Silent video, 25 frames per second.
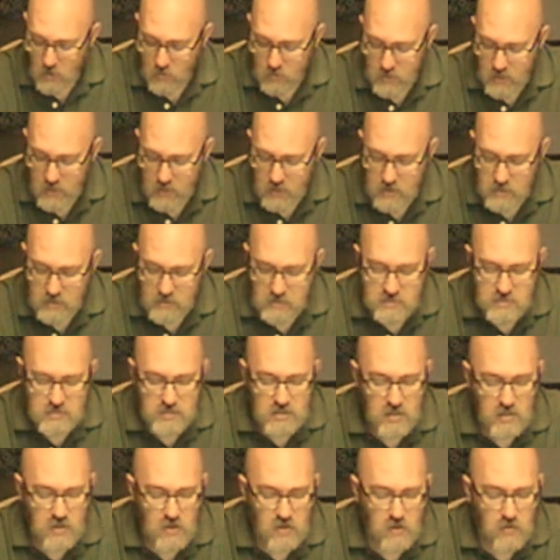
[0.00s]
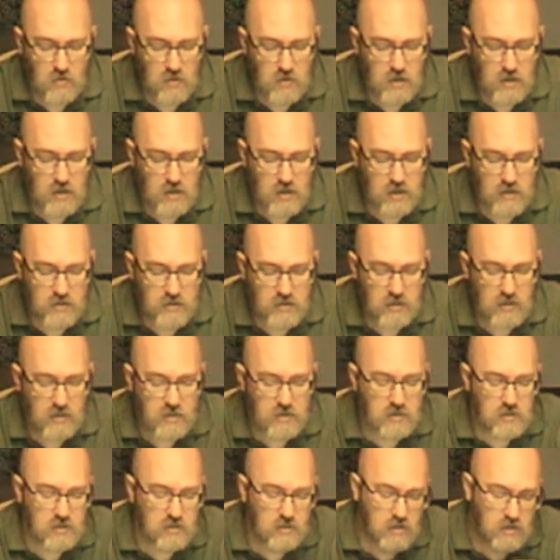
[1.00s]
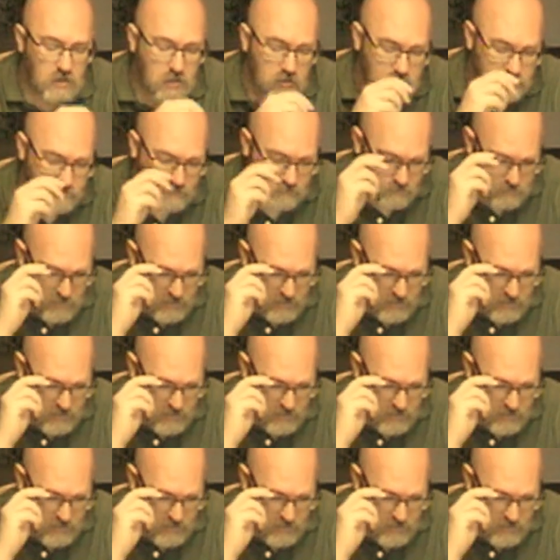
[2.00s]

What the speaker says: Okay, and so the other